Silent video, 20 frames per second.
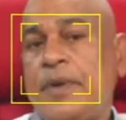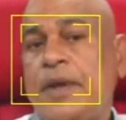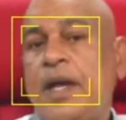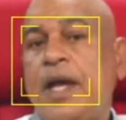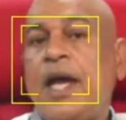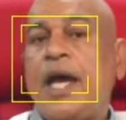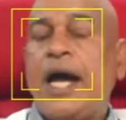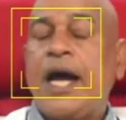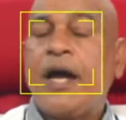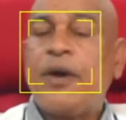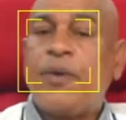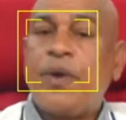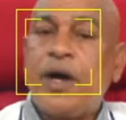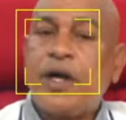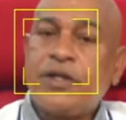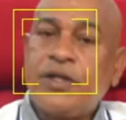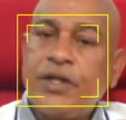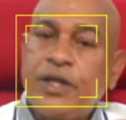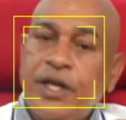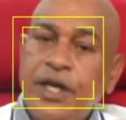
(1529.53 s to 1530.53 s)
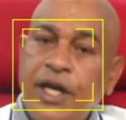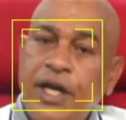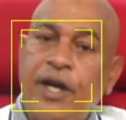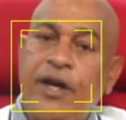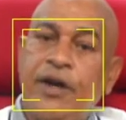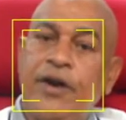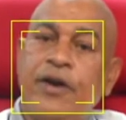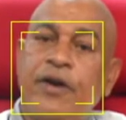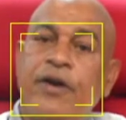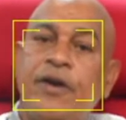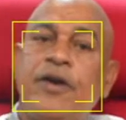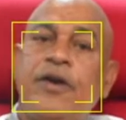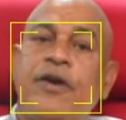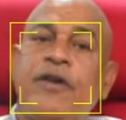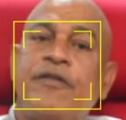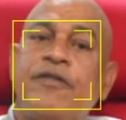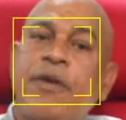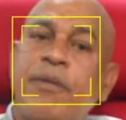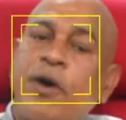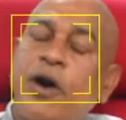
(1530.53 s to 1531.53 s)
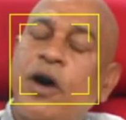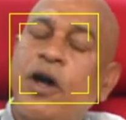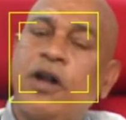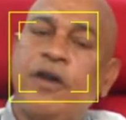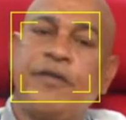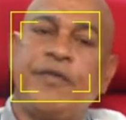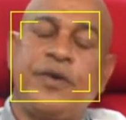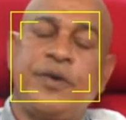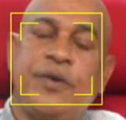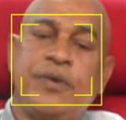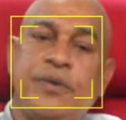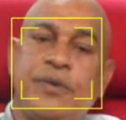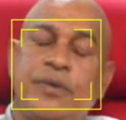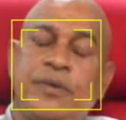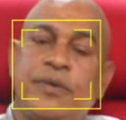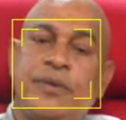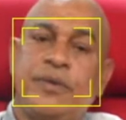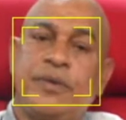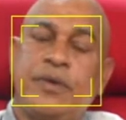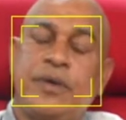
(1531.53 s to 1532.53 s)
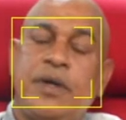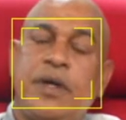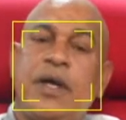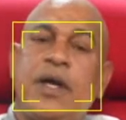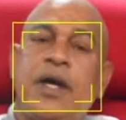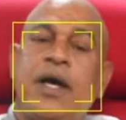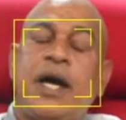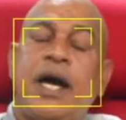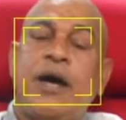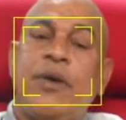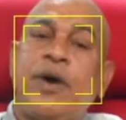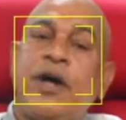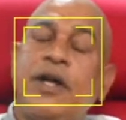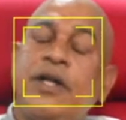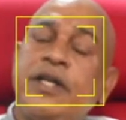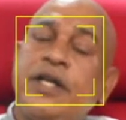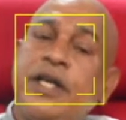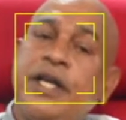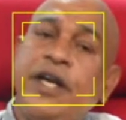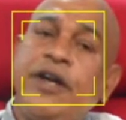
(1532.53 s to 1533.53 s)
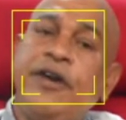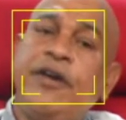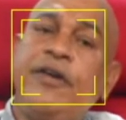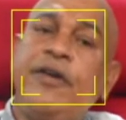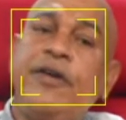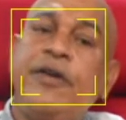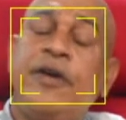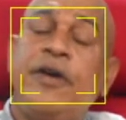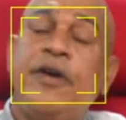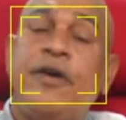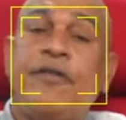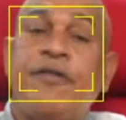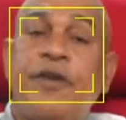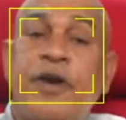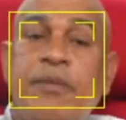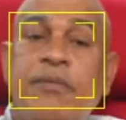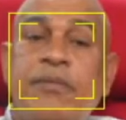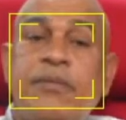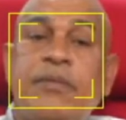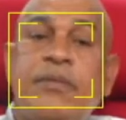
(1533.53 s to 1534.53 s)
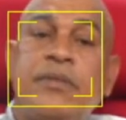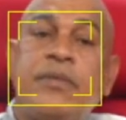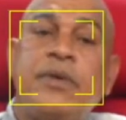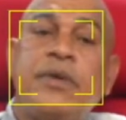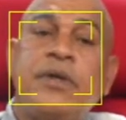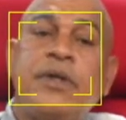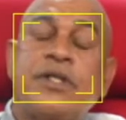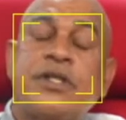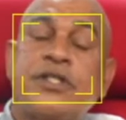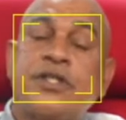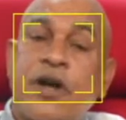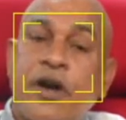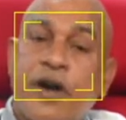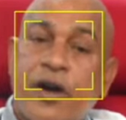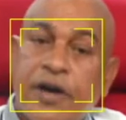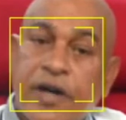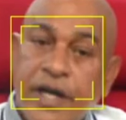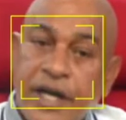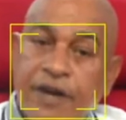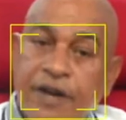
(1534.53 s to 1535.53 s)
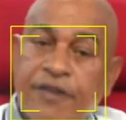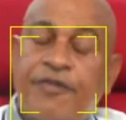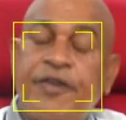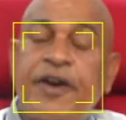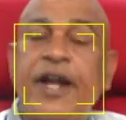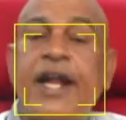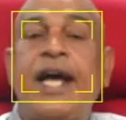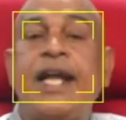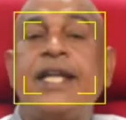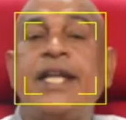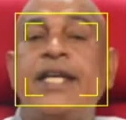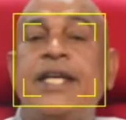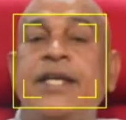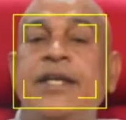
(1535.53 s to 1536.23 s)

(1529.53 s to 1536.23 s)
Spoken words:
I want to hear from all of you. I want to hear from Sir Irfan Ali,